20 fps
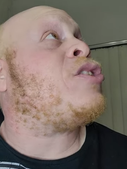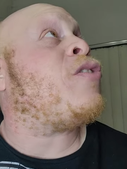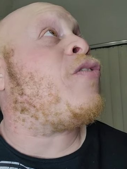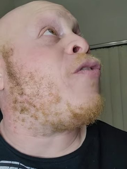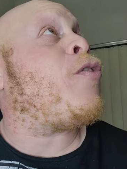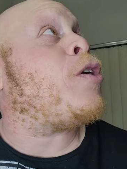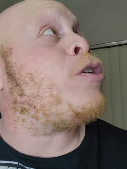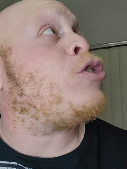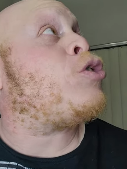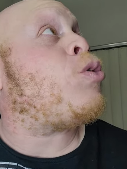the
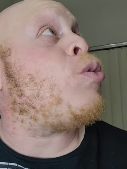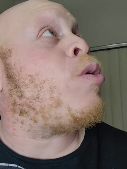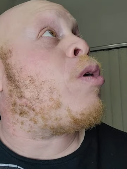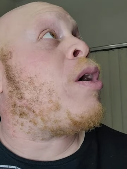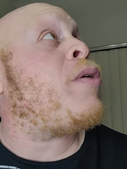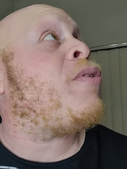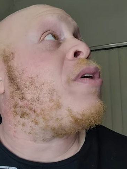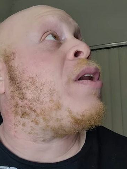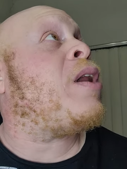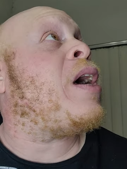first
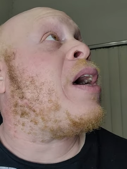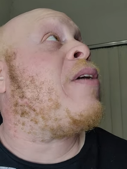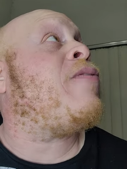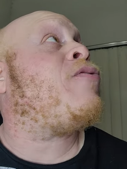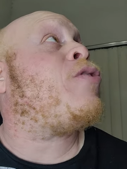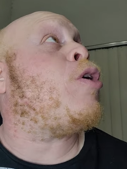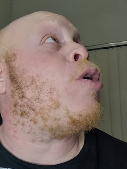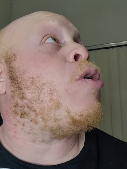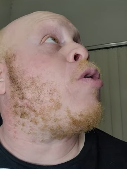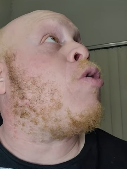door on the
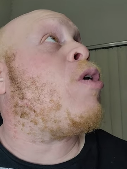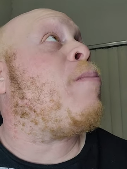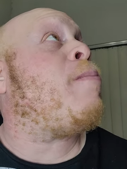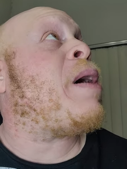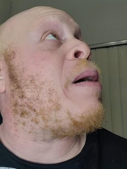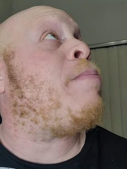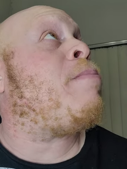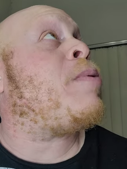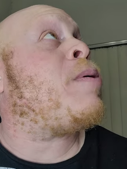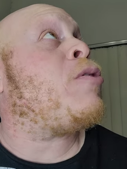left. Don't go in
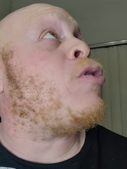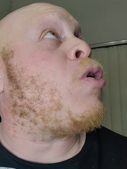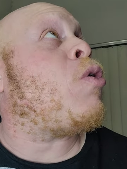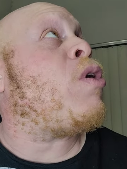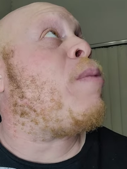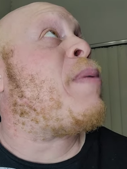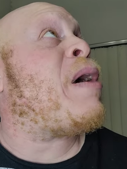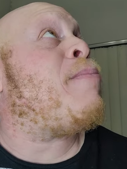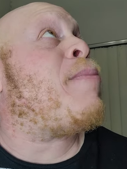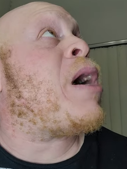
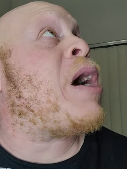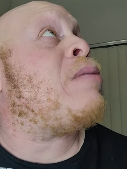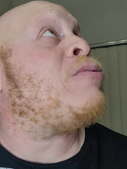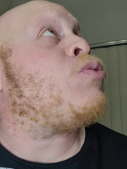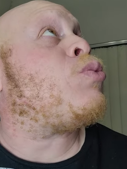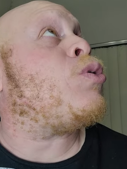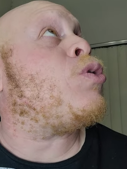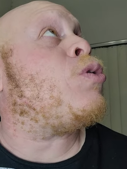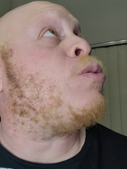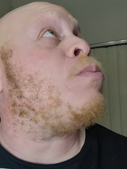my
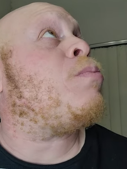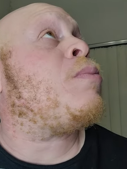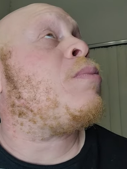mom's room.